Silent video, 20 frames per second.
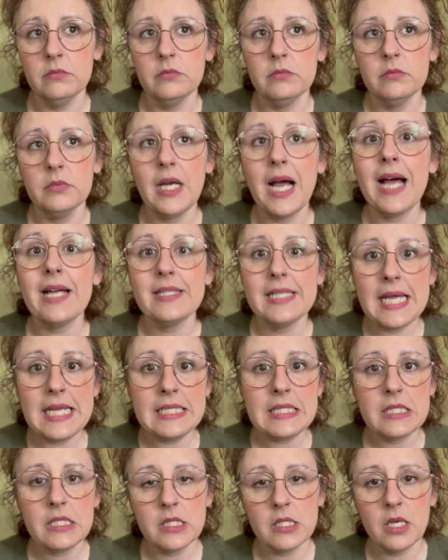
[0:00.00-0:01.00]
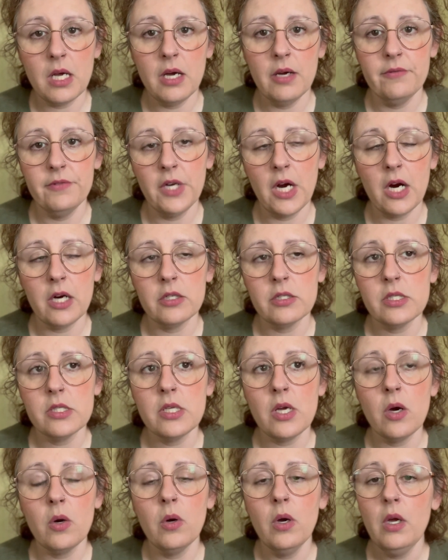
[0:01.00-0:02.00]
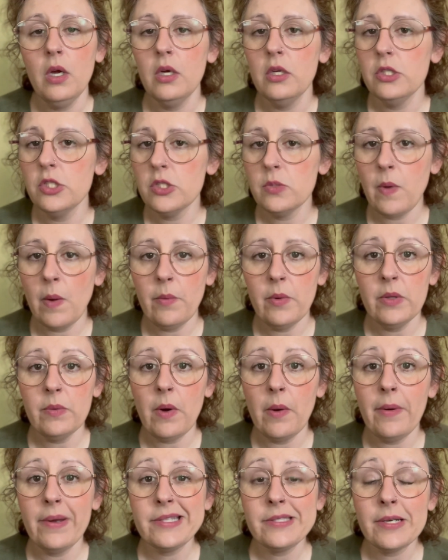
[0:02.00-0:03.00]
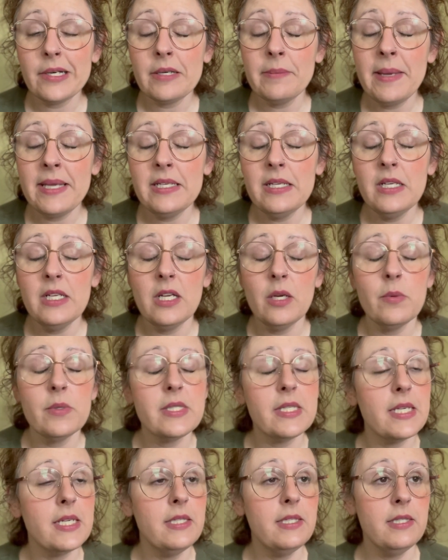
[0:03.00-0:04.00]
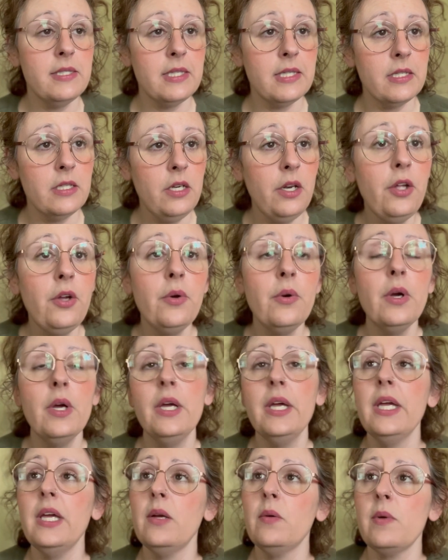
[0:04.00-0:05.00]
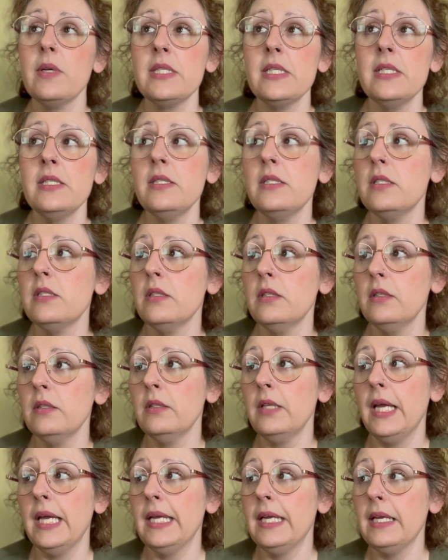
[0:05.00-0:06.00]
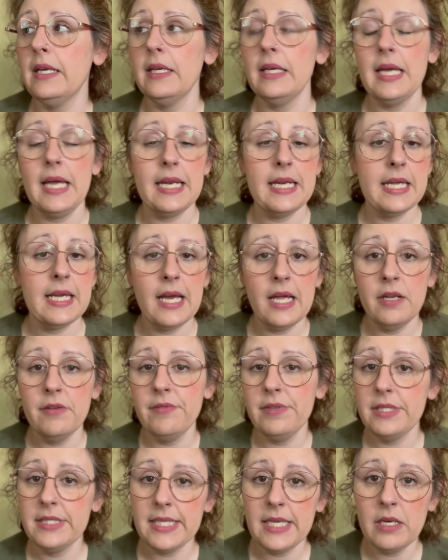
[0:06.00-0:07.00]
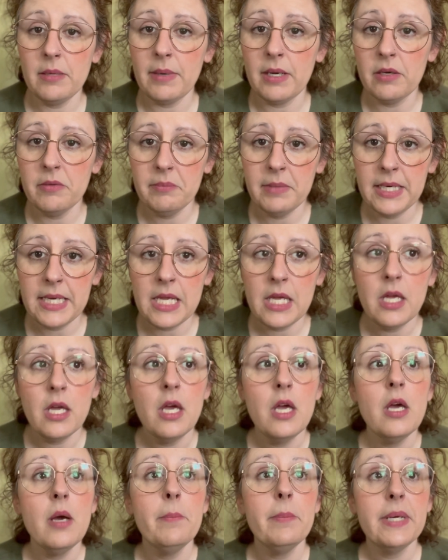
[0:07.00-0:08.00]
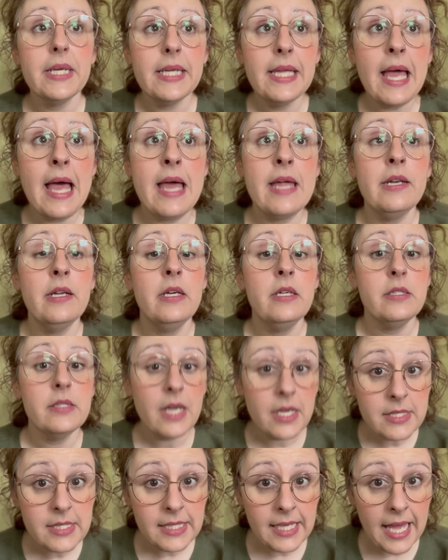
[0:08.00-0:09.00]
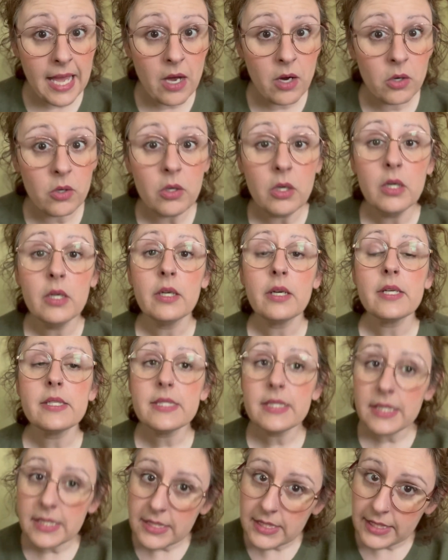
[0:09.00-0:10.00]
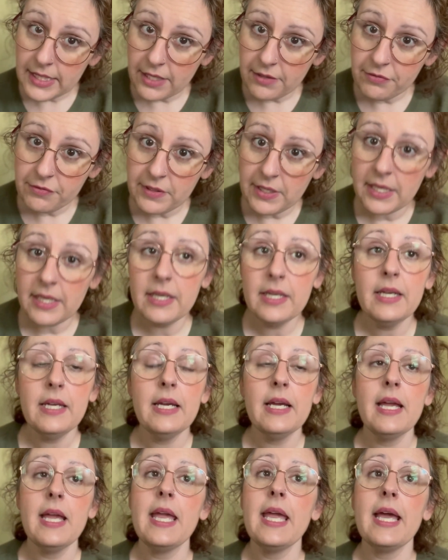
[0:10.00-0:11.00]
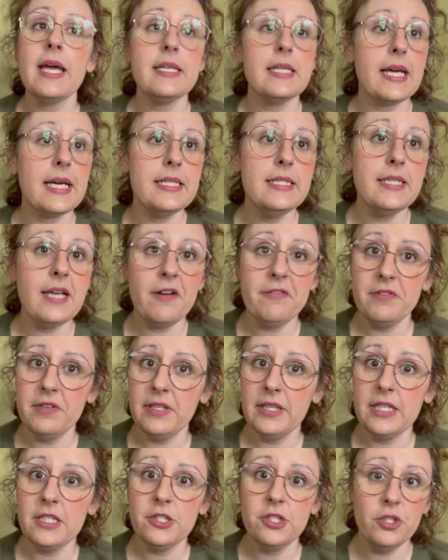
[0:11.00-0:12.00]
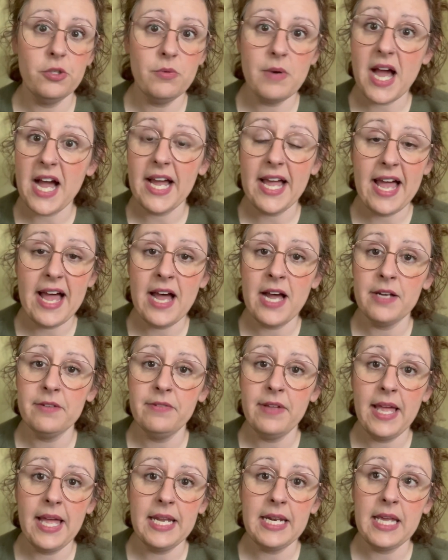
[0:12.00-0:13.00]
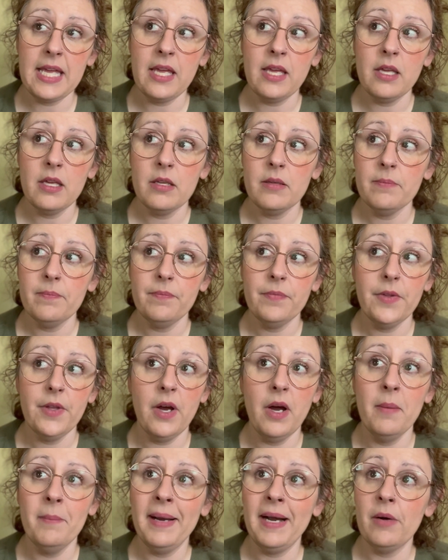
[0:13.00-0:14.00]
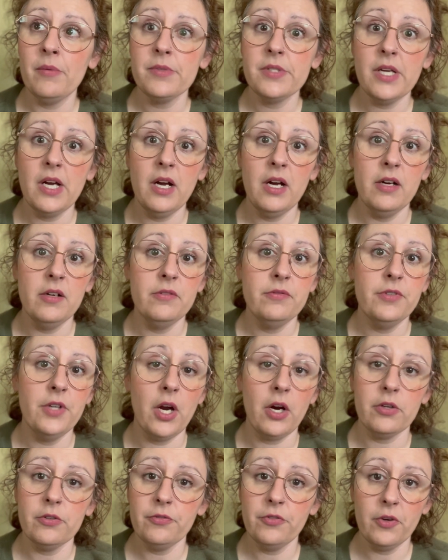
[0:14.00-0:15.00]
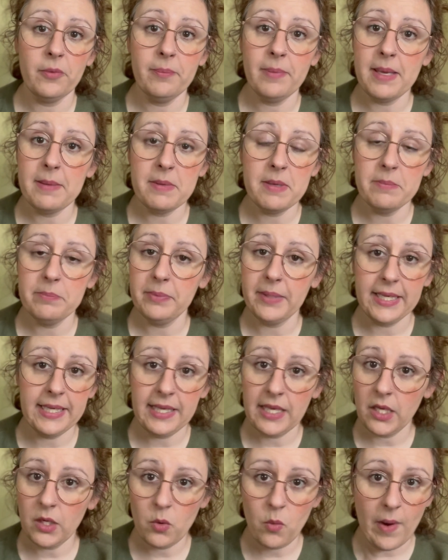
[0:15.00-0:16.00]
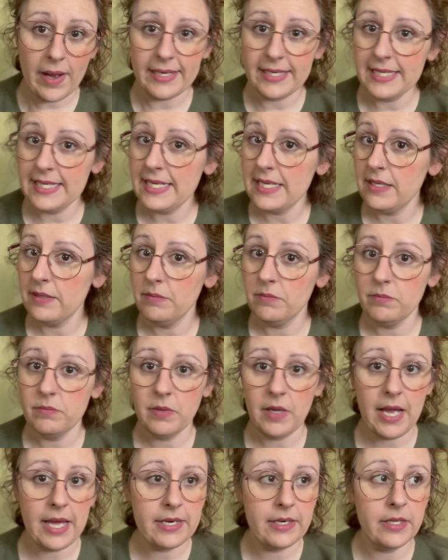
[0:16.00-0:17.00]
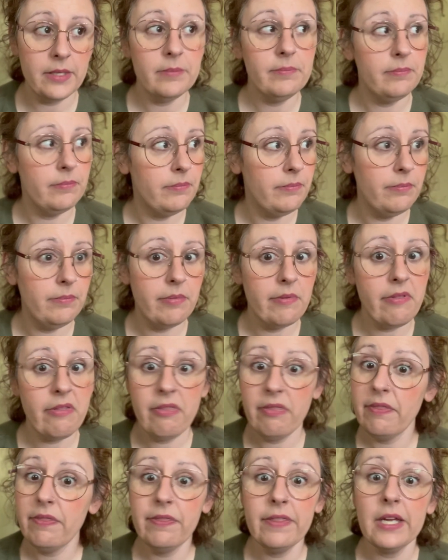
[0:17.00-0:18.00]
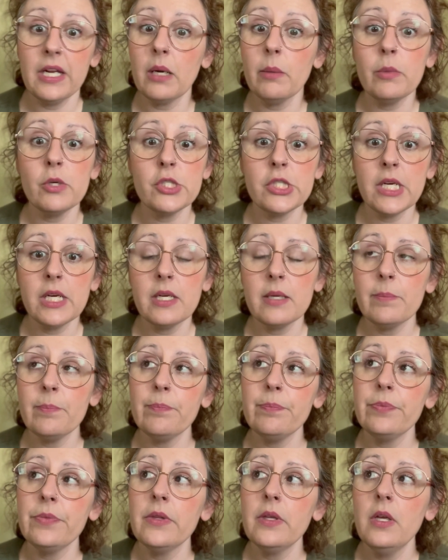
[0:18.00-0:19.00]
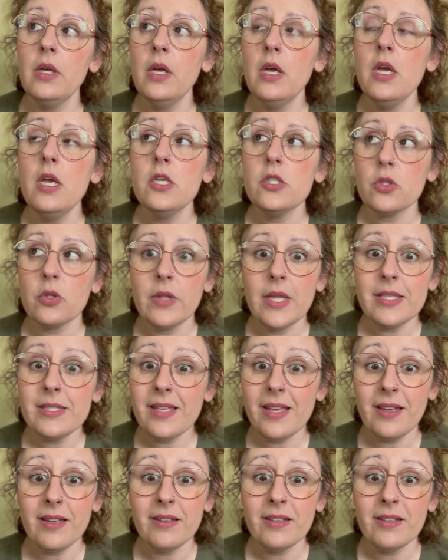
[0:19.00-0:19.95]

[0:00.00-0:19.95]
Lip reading: contents of yarn. So just went with what was recommended. It was the easiest thing to do. It wasn't like any kind of insane amount of money. But again, doesn't count because it is a gift knit, and I definitely do not have any amount of yarn for baby blanket quantity kind of thingamajig. So that's it,